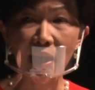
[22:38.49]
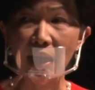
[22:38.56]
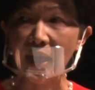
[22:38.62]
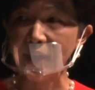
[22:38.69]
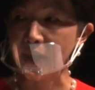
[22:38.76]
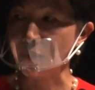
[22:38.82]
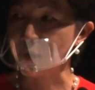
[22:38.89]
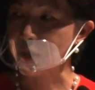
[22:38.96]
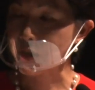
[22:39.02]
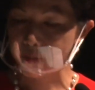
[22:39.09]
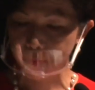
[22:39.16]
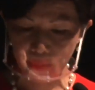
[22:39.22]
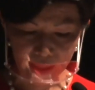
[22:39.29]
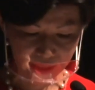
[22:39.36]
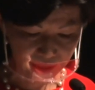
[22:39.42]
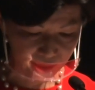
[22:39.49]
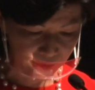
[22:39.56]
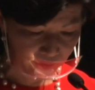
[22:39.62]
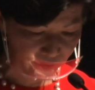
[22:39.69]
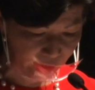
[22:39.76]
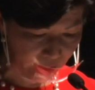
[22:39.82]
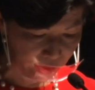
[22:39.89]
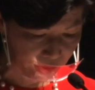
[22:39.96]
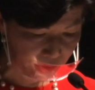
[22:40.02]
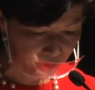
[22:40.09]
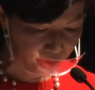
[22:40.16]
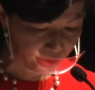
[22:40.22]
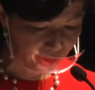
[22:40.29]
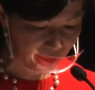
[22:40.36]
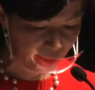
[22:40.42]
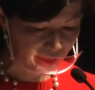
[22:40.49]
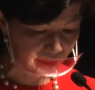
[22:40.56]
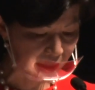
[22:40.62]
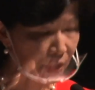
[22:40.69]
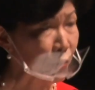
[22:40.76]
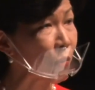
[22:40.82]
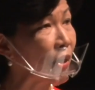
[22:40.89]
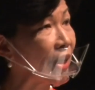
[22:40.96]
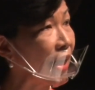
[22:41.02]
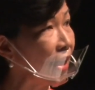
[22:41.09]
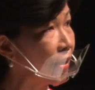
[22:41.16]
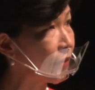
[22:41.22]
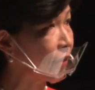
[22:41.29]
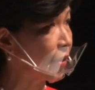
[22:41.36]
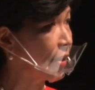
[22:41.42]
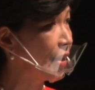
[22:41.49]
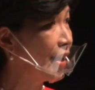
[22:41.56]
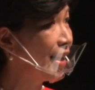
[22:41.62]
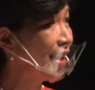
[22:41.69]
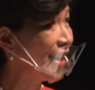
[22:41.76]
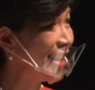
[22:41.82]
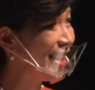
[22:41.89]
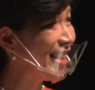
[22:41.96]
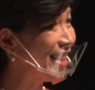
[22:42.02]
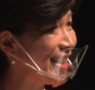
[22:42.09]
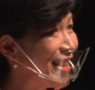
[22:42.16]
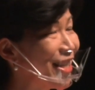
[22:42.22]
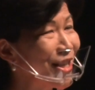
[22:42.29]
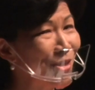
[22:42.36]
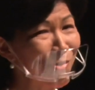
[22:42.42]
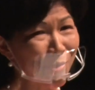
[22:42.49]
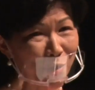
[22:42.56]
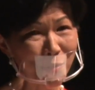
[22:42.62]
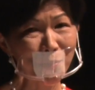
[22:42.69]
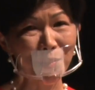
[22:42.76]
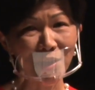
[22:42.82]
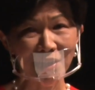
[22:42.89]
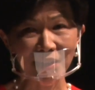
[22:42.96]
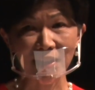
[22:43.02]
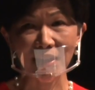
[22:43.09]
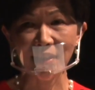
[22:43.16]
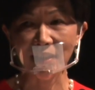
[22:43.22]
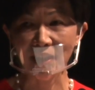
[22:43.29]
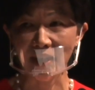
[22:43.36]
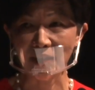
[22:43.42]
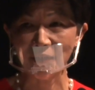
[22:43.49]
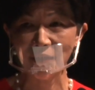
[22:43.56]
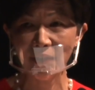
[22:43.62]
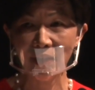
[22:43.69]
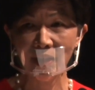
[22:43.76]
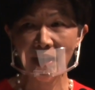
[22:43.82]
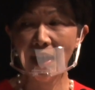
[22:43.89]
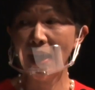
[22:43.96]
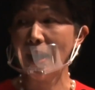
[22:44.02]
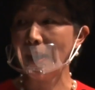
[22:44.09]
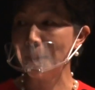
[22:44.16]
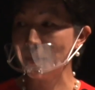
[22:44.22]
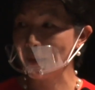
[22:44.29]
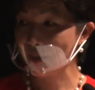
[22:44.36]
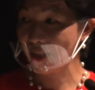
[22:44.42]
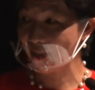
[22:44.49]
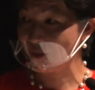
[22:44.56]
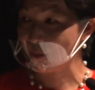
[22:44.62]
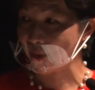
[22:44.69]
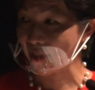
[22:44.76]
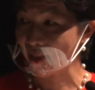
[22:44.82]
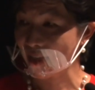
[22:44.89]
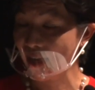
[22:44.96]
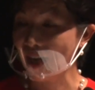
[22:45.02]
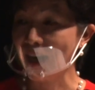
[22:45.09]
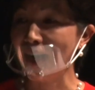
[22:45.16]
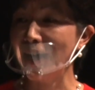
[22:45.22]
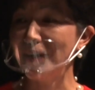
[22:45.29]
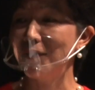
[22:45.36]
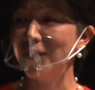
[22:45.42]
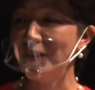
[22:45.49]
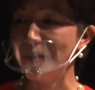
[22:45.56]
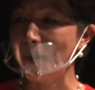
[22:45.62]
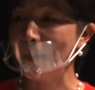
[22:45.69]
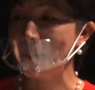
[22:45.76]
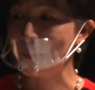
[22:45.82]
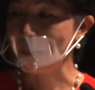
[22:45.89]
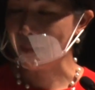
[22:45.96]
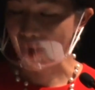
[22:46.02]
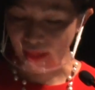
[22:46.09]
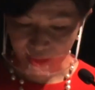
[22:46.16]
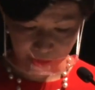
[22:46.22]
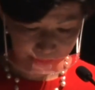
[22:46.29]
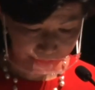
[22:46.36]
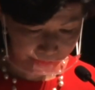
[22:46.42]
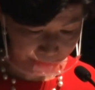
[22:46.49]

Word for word: and I respect and value their guidance whenever I hit a roadblock in life. And believe me, I've hit many.